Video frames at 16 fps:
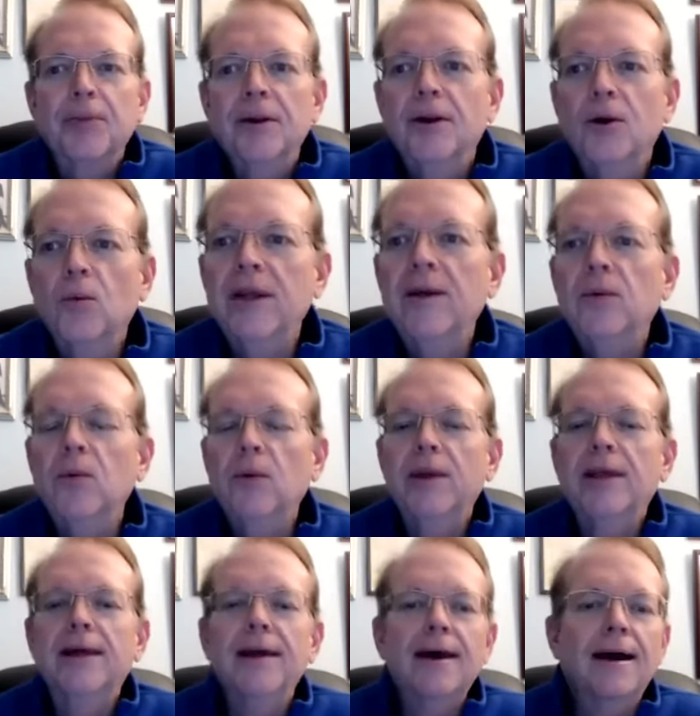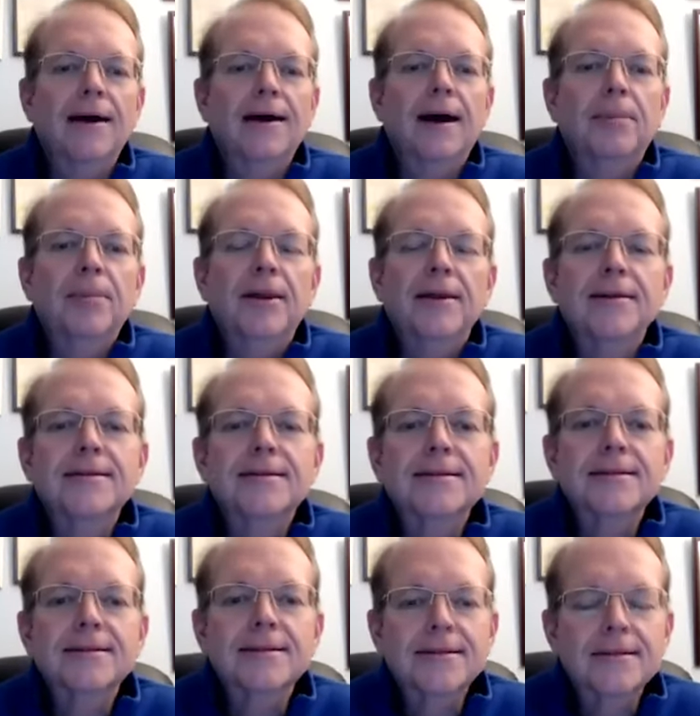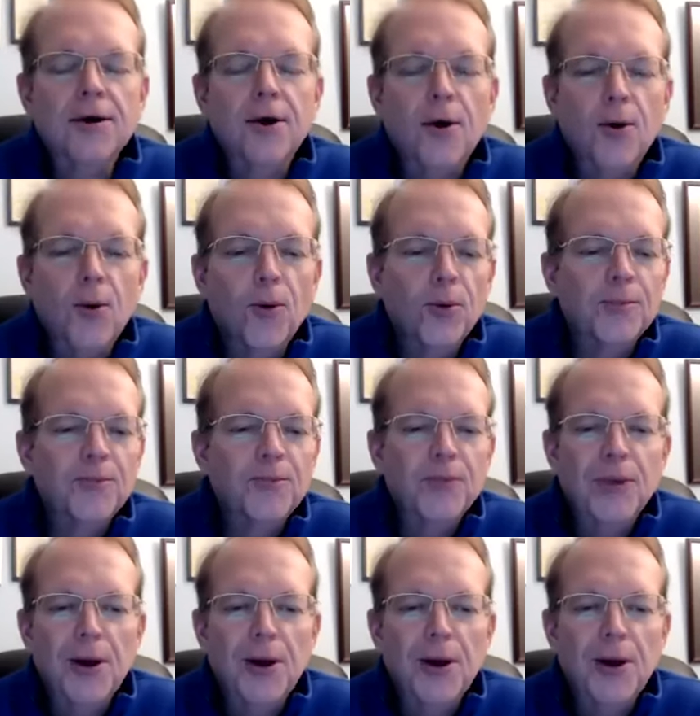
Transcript: We get hung up in this whole